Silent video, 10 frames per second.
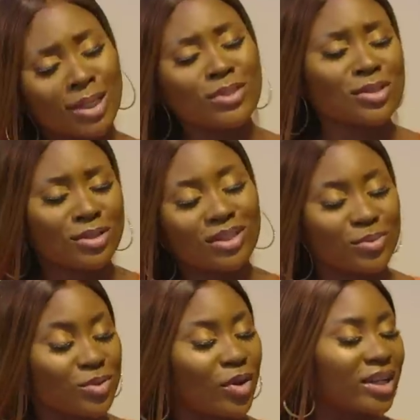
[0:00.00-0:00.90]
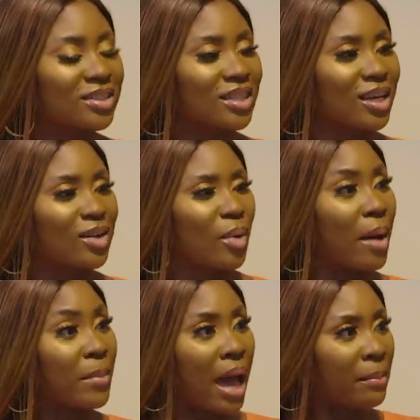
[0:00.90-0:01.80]
It was good. It was great.
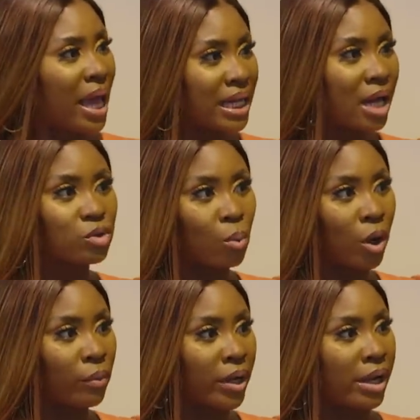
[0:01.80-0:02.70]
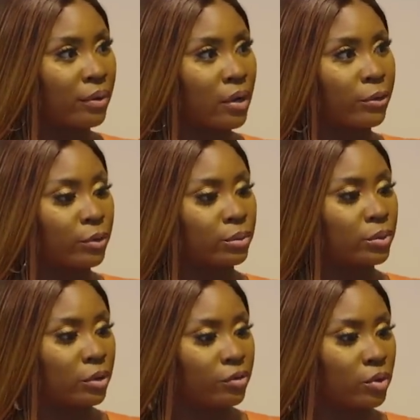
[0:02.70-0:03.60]
I'm heading out to work right now. I don't know
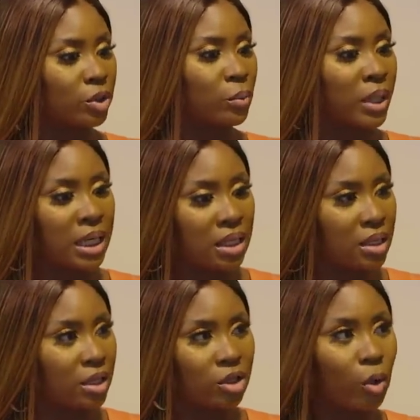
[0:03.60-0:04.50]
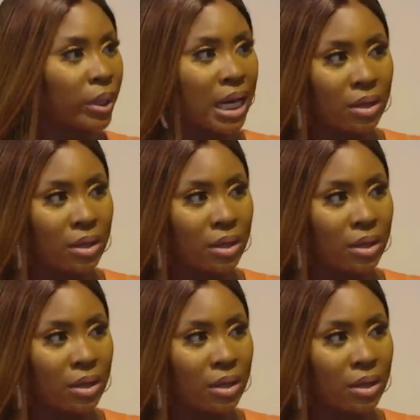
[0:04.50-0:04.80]
if you're doing anything. You going